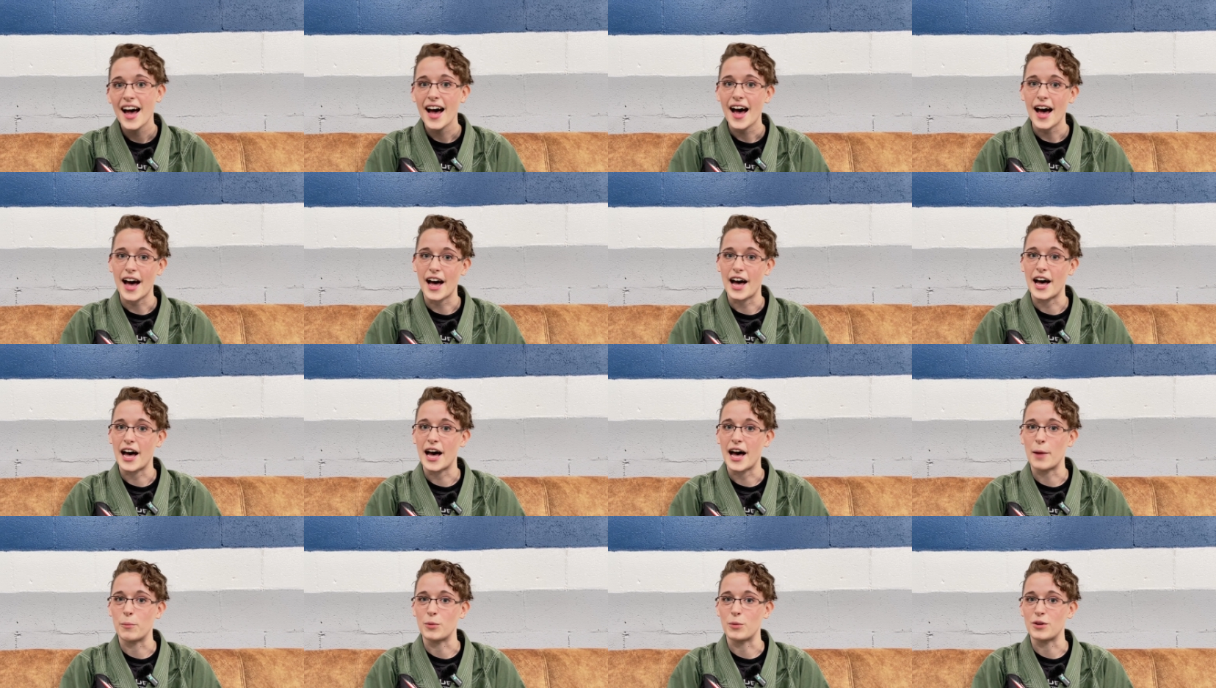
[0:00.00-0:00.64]

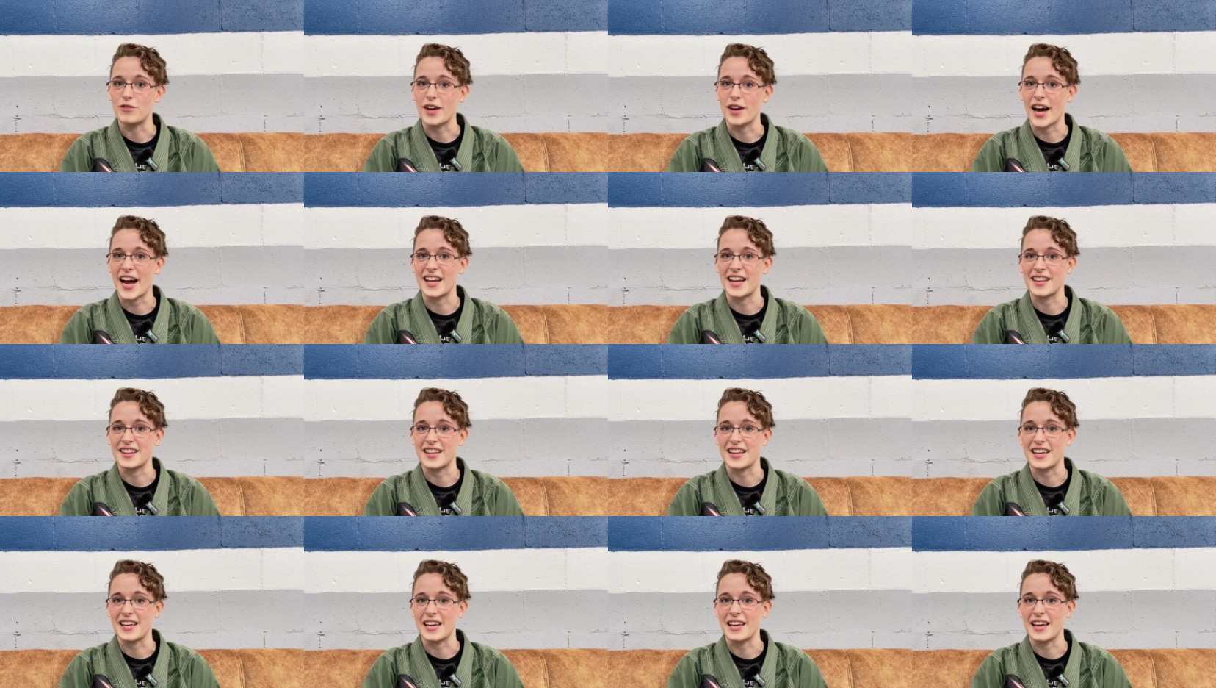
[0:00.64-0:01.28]
Um, we've got
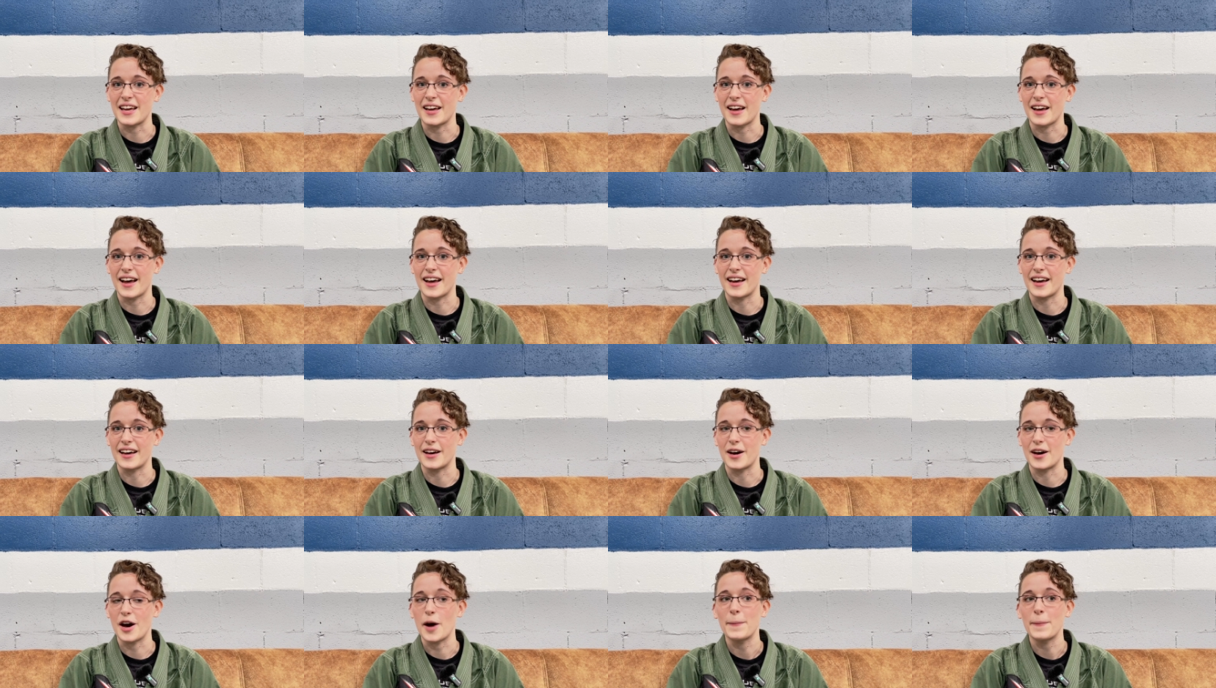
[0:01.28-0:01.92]
the
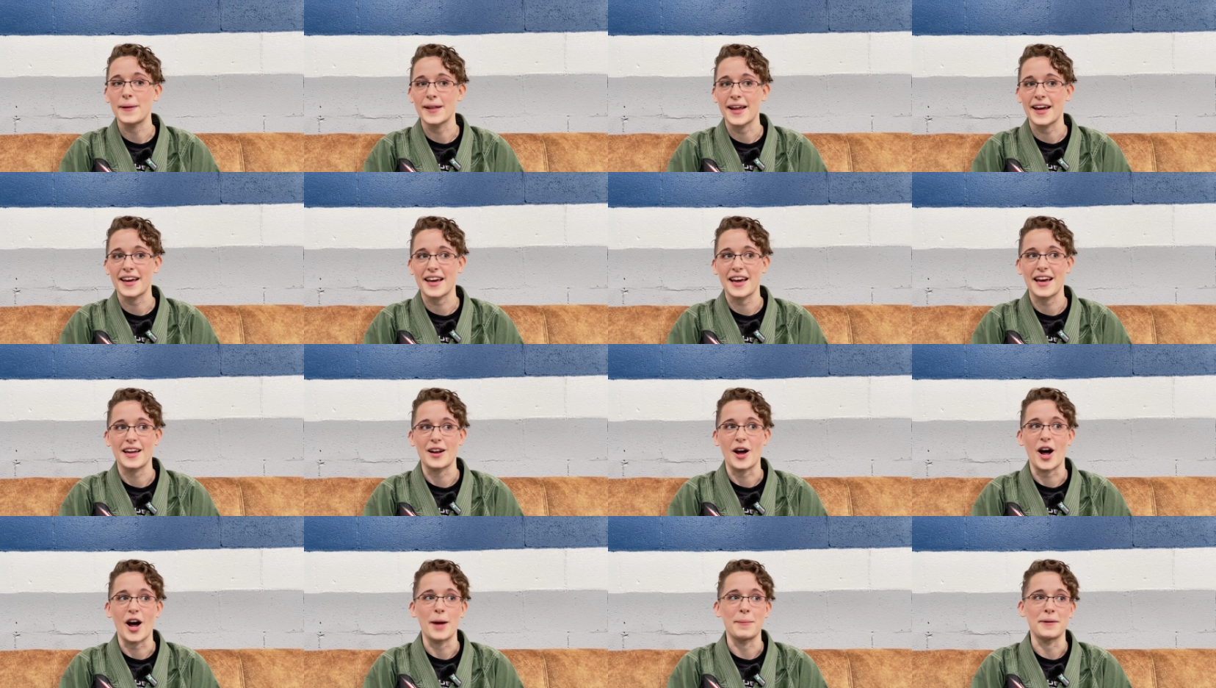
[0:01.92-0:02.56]
uh, Opelika
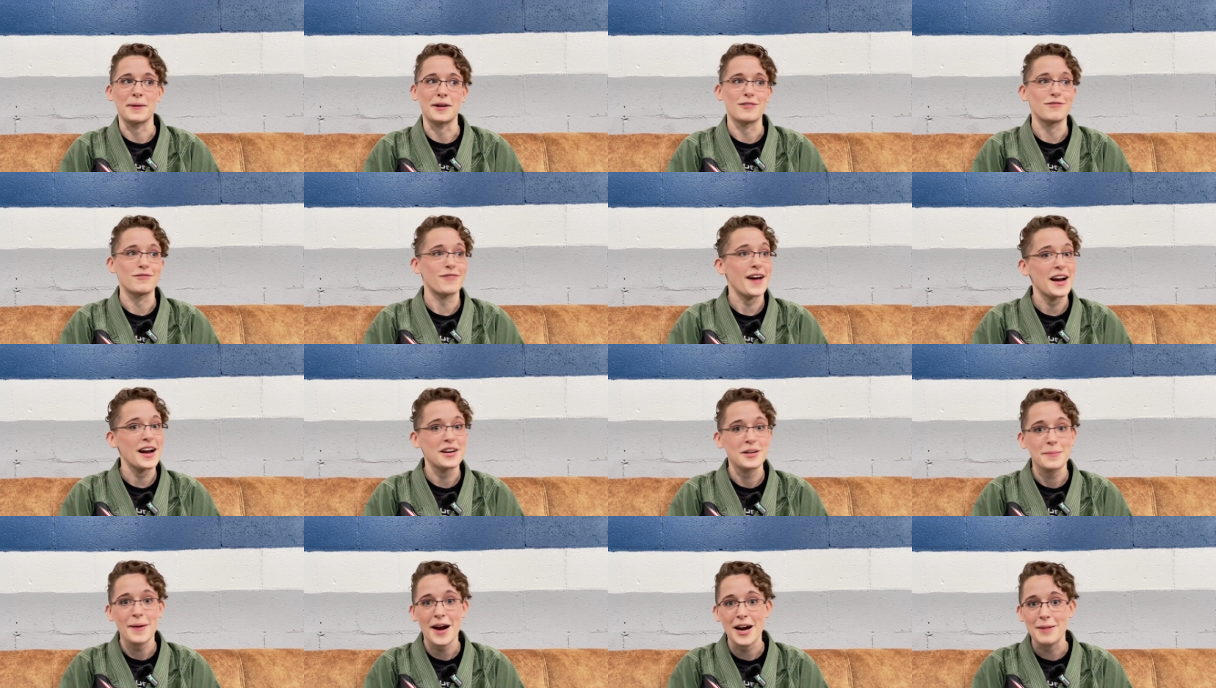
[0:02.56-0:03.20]
and Auburn fire
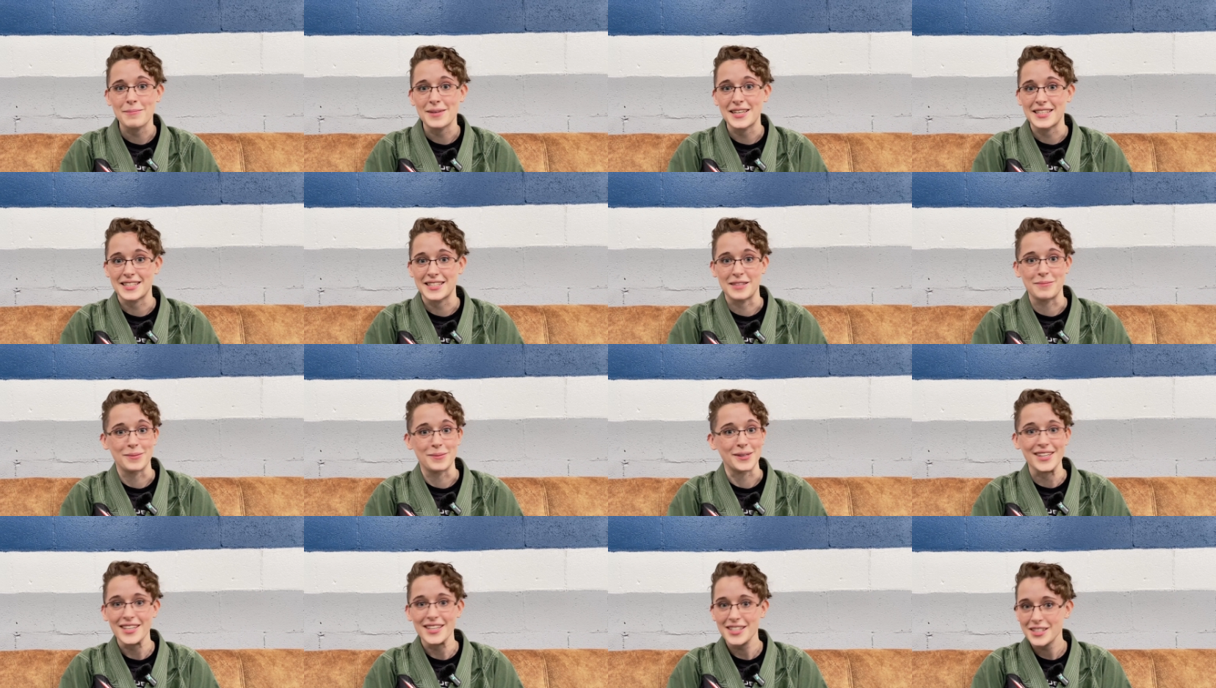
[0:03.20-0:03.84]
departments and
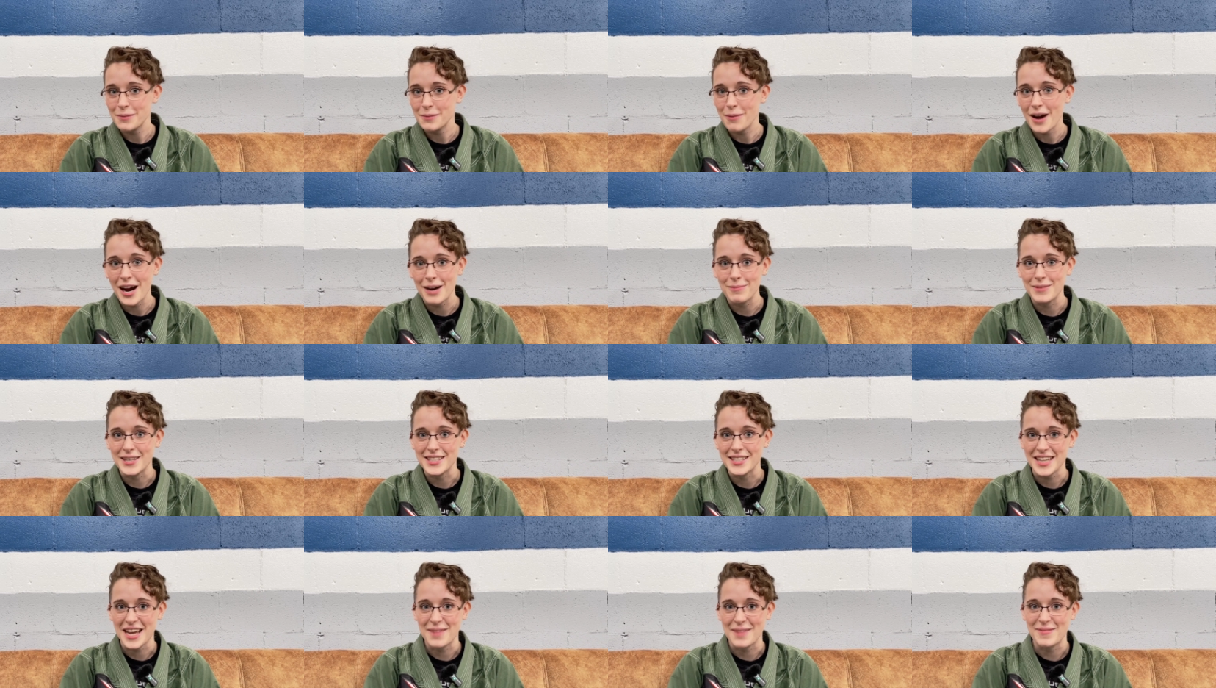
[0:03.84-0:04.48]
police
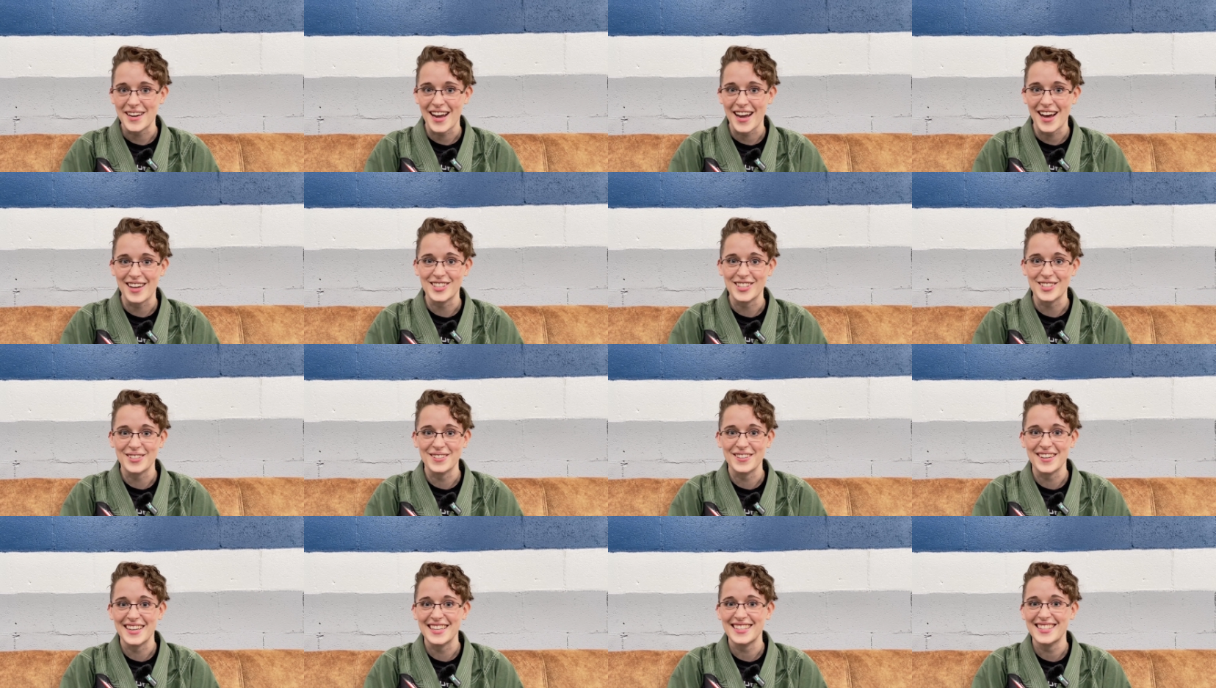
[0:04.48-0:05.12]
departments coming out
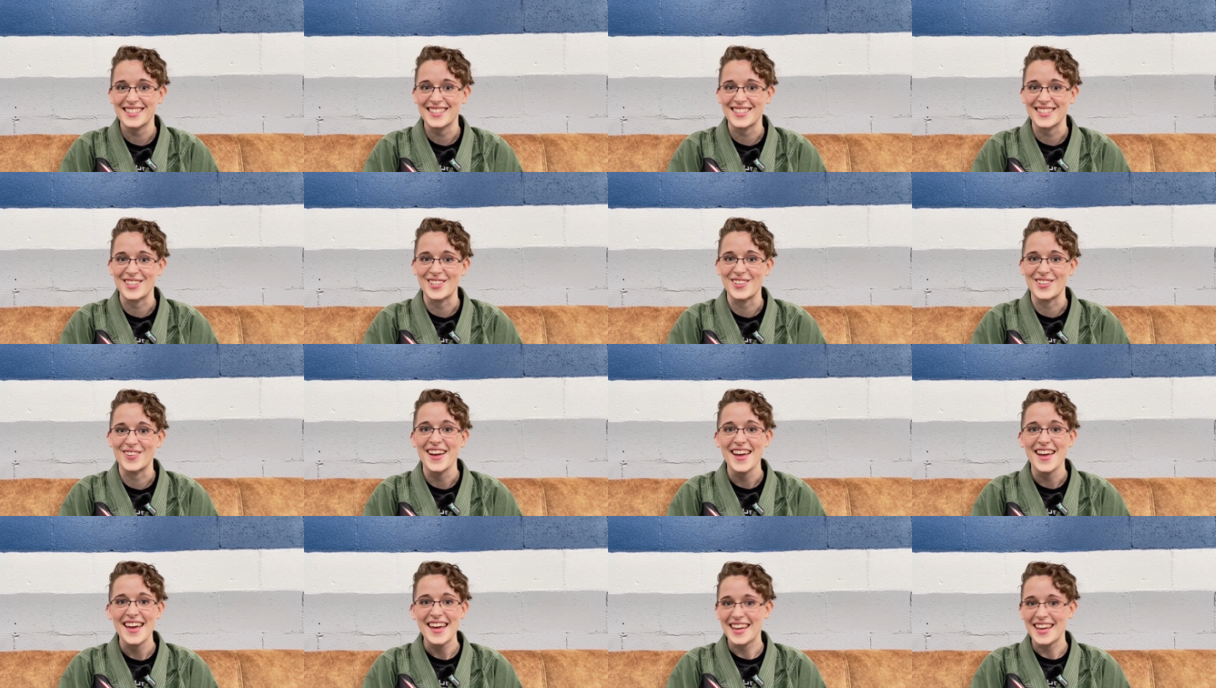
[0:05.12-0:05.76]
to us to
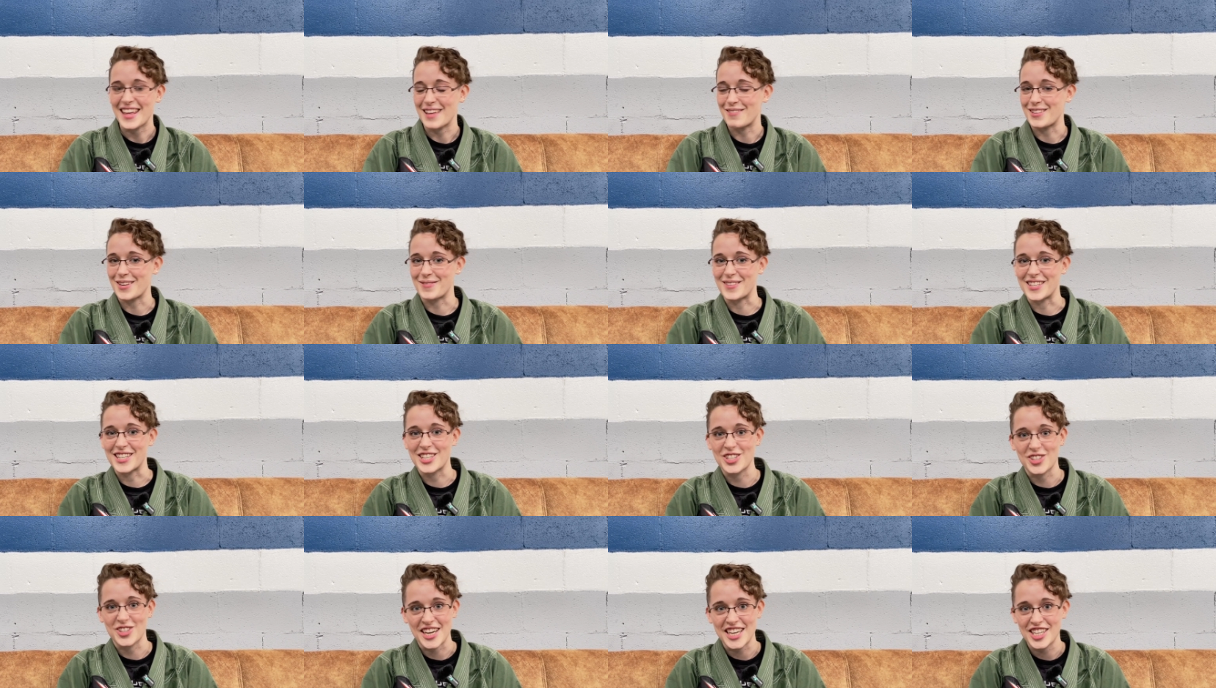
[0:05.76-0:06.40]
give
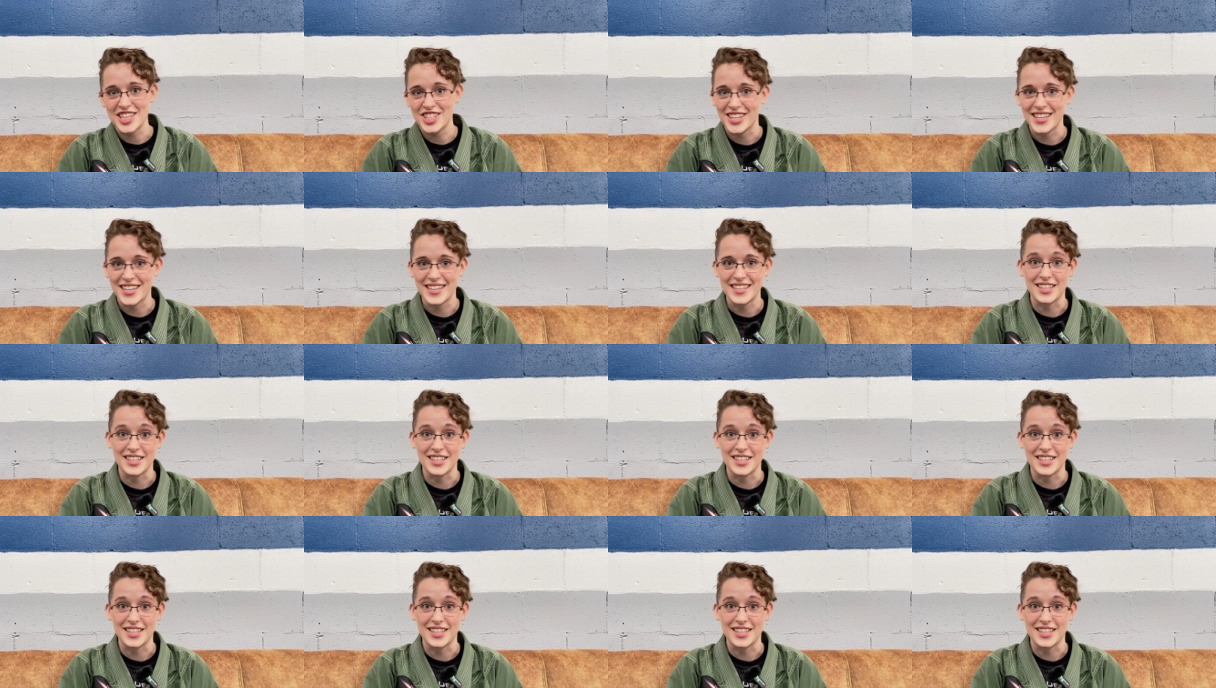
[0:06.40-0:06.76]
demonstrations.